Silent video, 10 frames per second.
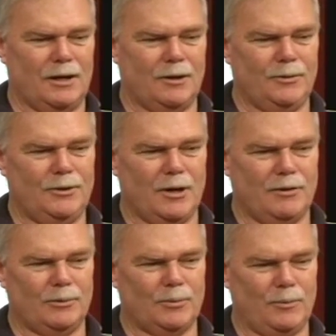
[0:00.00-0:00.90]
We do have
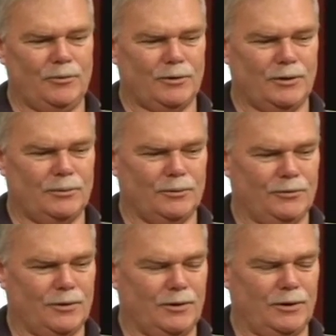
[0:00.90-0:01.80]
a website
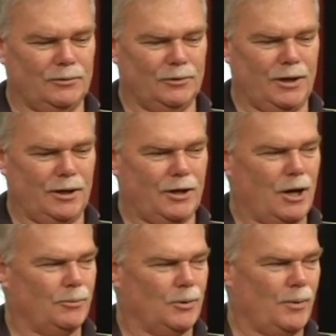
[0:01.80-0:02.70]
also you can look at,
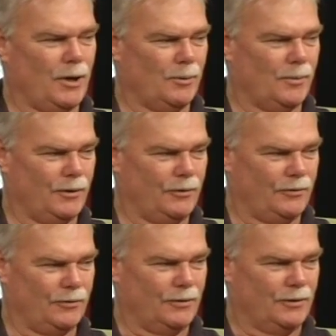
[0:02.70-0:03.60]

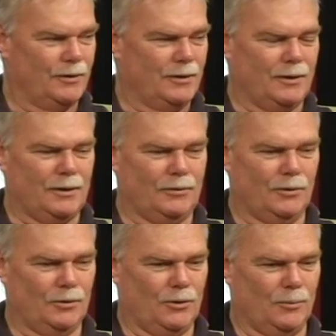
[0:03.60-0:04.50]

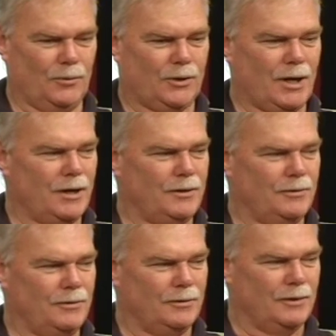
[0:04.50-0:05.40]

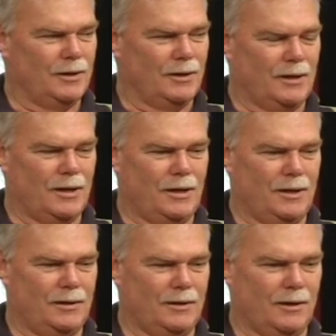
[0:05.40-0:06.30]
cockburnpowerboats.com.au,
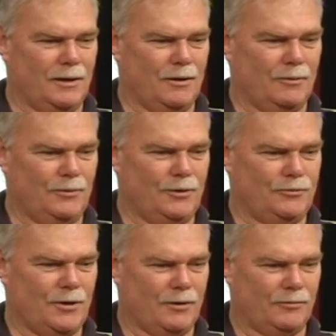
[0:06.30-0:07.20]
and we're in
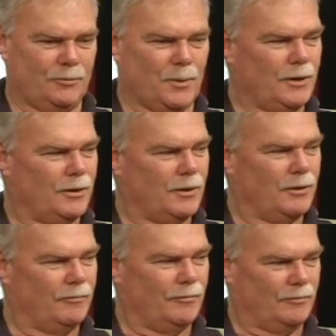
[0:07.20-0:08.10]
Jarvis Bay
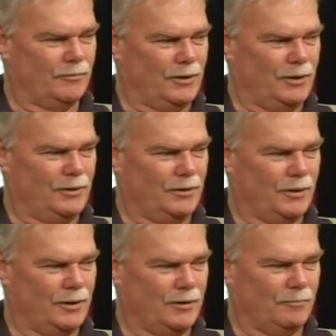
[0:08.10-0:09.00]
Cove in
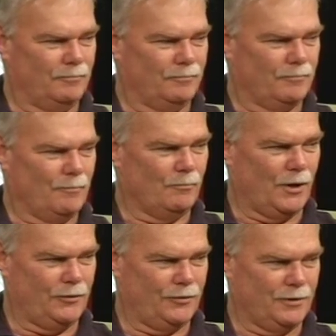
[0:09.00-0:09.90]

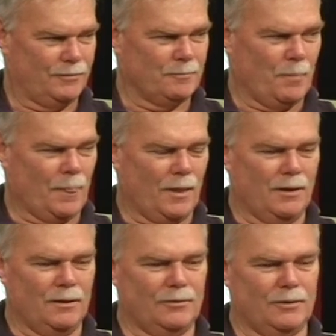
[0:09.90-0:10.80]
Munster.
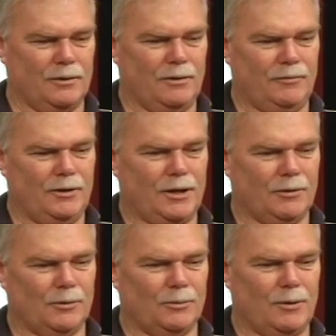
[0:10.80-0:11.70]
So if you get
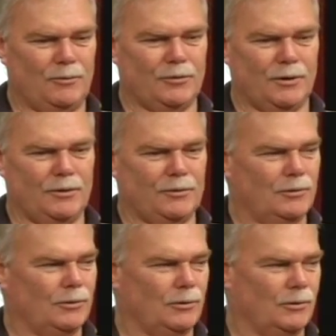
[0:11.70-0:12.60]
on the website, there's a
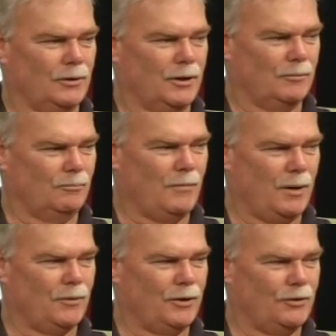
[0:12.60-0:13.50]
little
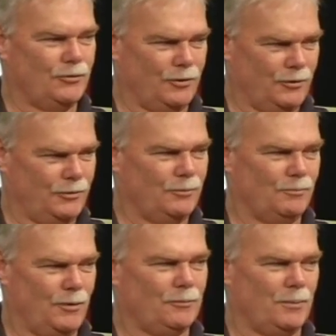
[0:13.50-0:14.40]
map there to show you
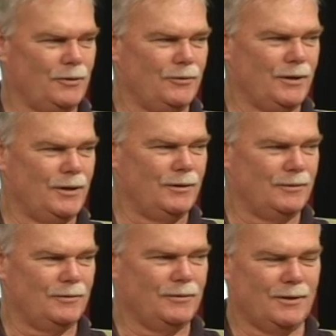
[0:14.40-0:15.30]
best place to get it,
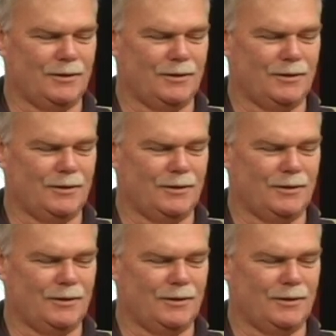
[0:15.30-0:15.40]
and